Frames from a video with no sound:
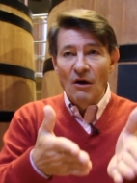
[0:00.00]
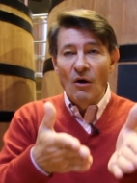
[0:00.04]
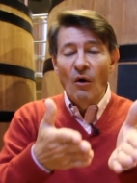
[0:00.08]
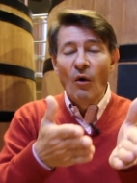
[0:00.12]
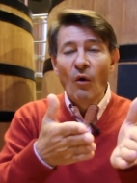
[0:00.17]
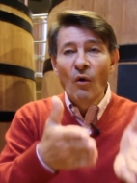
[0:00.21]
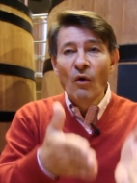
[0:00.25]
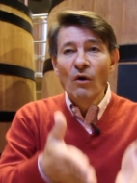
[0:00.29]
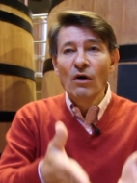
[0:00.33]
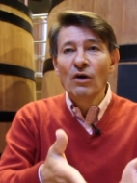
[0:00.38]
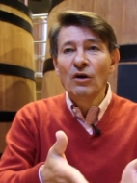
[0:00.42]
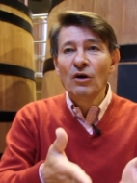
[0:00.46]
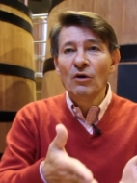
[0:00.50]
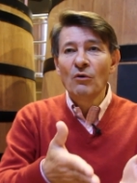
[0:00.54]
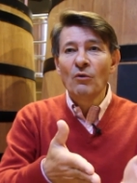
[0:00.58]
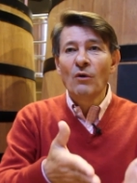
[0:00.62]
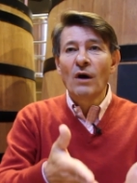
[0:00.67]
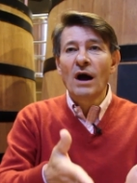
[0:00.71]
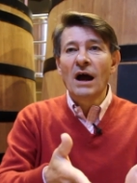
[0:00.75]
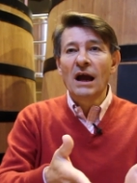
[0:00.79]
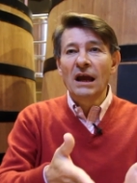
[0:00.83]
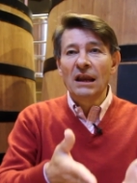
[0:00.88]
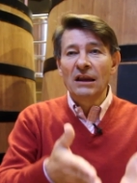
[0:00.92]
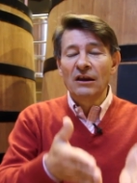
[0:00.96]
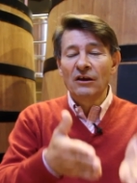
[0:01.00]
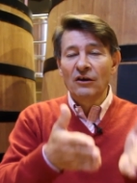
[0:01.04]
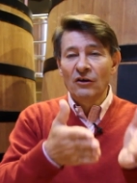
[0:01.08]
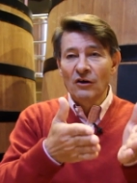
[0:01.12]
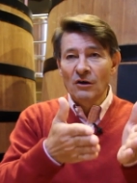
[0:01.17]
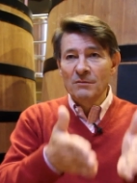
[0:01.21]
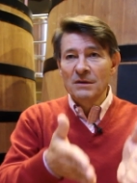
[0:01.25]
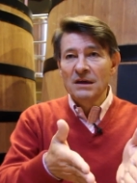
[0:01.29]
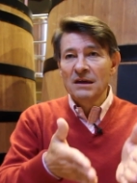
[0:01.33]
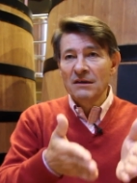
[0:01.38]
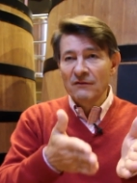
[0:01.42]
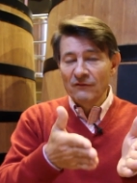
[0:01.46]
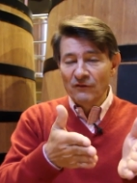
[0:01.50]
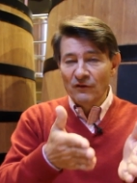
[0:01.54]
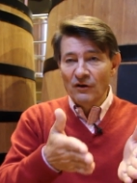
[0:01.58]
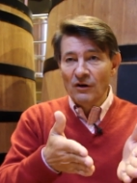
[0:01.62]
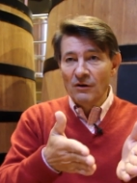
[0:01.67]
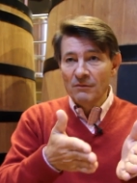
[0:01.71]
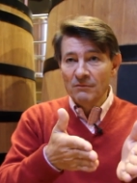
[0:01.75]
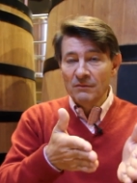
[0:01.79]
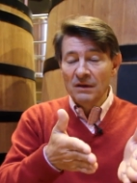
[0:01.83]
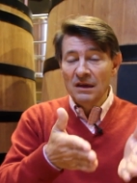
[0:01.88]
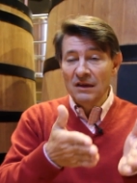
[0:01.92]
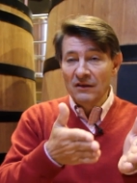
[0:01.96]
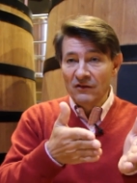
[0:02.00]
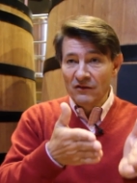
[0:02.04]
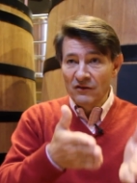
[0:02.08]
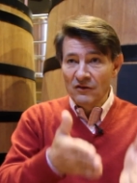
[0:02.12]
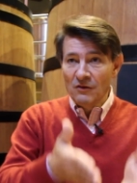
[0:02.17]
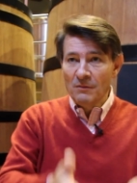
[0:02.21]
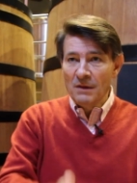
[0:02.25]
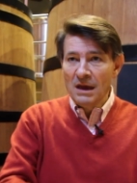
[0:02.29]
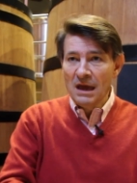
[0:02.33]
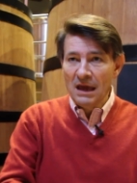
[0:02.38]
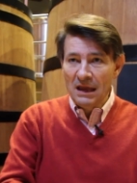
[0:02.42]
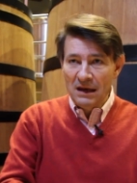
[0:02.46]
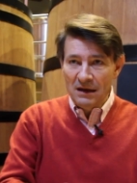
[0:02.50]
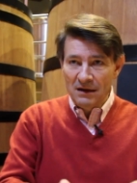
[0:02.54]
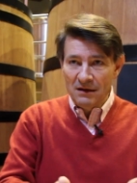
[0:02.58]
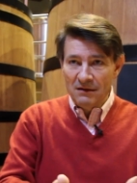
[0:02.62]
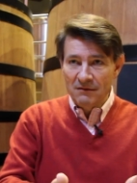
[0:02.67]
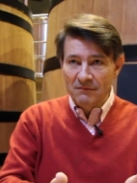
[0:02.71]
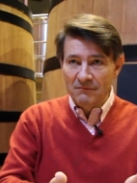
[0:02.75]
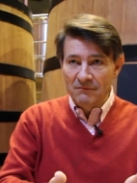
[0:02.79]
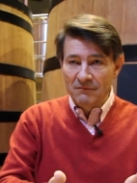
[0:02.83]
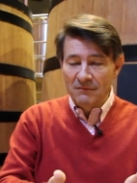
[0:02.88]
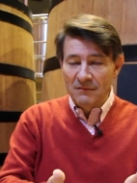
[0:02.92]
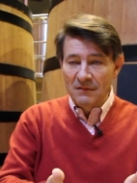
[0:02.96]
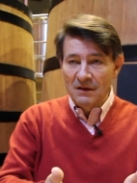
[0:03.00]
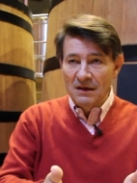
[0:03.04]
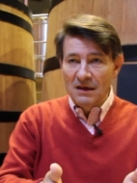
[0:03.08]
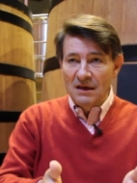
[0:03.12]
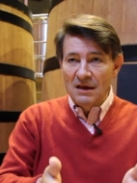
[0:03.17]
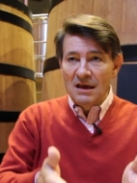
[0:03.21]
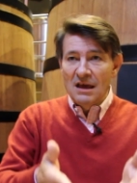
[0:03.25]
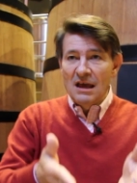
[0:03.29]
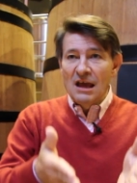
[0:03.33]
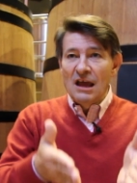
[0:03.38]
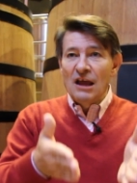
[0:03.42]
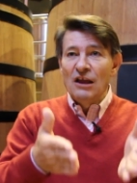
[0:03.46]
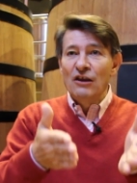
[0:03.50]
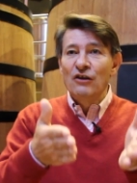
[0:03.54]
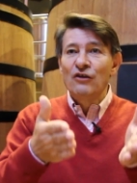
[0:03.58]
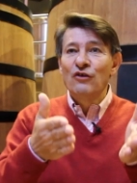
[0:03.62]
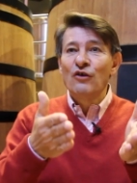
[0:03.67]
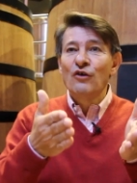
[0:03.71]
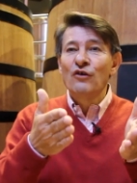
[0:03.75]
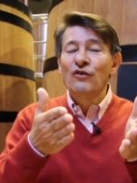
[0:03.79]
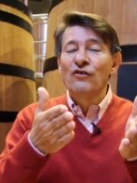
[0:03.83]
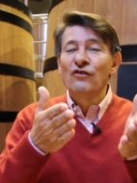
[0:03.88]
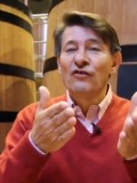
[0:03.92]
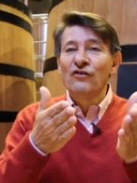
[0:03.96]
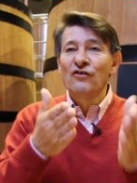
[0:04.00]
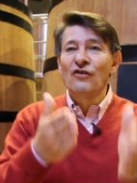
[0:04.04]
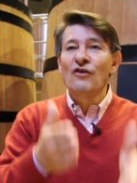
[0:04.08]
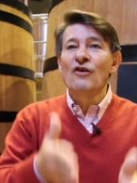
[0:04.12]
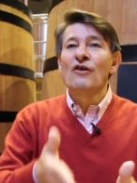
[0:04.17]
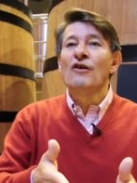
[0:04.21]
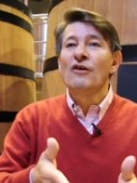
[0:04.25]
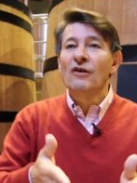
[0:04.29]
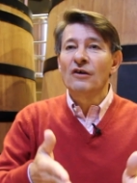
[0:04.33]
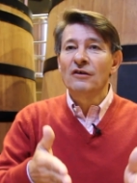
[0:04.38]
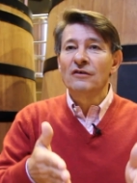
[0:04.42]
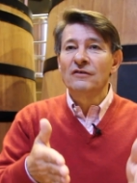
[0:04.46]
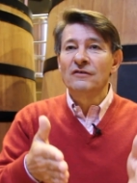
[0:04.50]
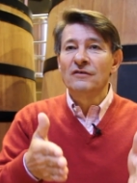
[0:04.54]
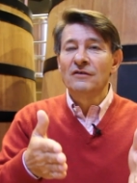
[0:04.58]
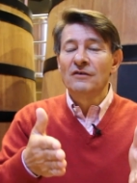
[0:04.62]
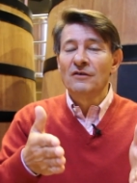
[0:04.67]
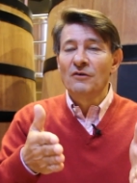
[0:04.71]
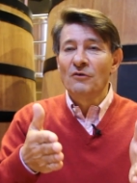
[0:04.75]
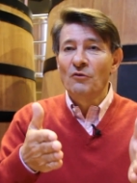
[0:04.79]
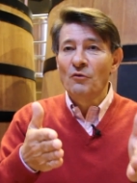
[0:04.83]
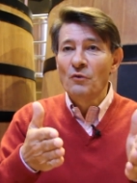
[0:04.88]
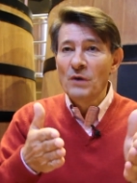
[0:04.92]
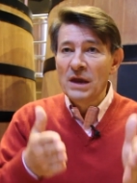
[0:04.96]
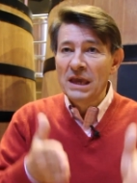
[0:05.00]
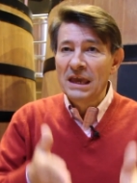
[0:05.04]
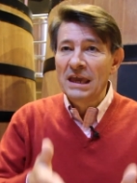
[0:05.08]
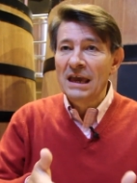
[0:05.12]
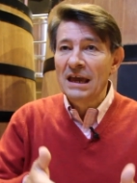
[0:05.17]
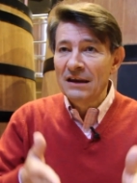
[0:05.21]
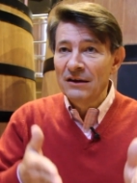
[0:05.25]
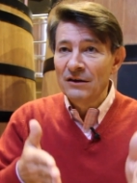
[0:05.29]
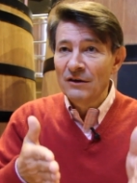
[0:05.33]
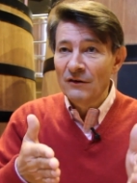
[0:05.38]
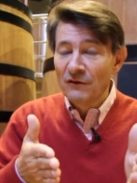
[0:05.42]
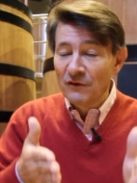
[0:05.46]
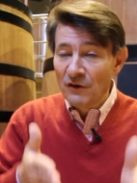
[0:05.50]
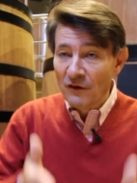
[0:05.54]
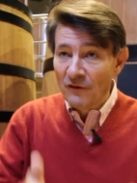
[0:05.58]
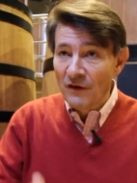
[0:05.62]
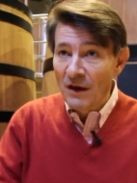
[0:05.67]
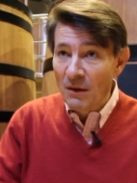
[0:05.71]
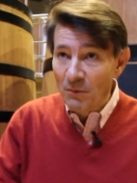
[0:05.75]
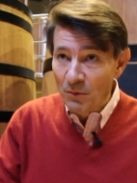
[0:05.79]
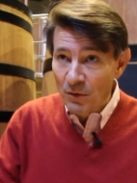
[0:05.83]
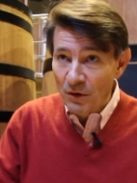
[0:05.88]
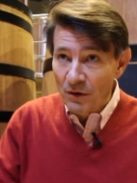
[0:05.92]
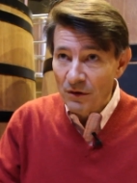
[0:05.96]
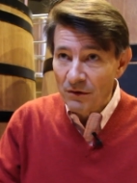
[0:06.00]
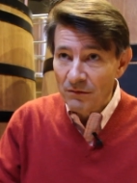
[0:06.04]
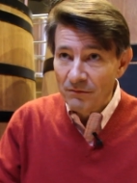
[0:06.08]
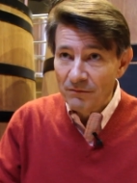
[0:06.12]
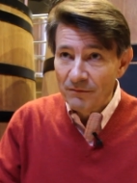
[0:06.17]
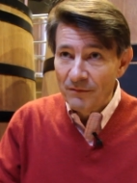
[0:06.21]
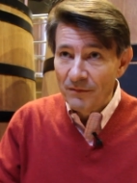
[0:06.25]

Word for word: all the wine coming from his domain the third weekend of November.